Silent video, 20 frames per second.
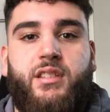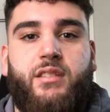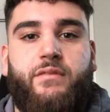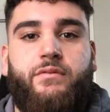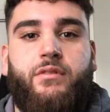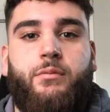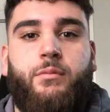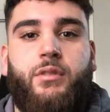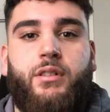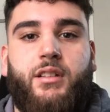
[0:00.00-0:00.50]
at the
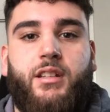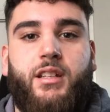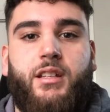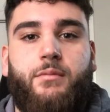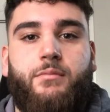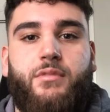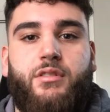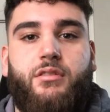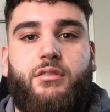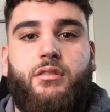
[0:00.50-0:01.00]
football
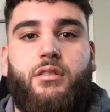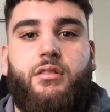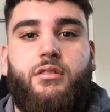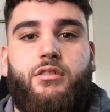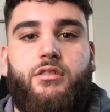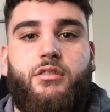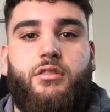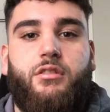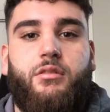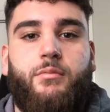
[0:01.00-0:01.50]
games,
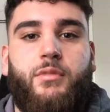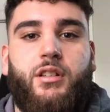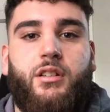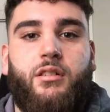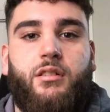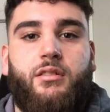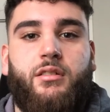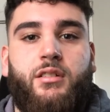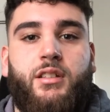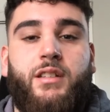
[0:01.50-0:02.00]
cheering me
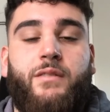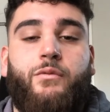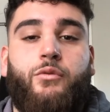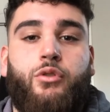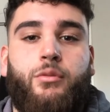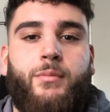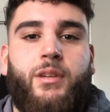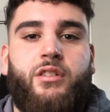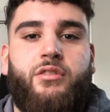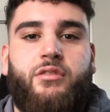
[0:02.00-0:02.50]
on, and even wore my